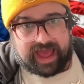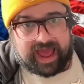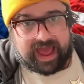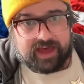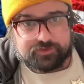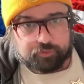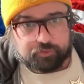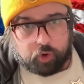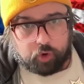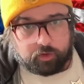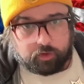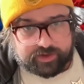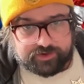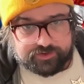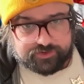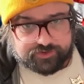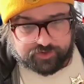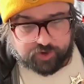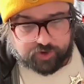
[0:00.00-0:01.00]
as
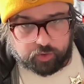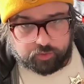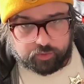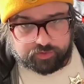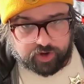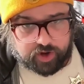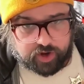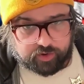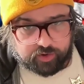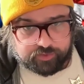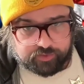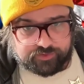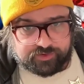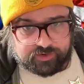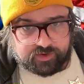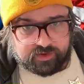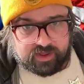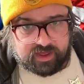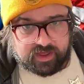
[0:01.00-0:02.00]
Rolling Stone knows,
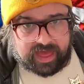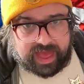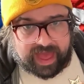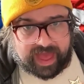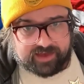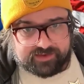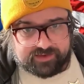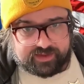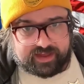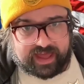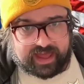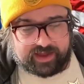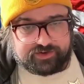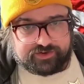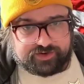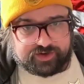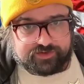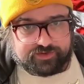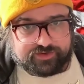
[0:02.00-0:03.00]
as the
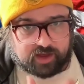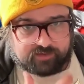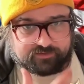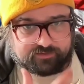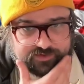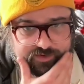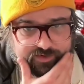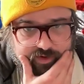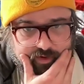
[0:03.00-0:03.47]
AG's office.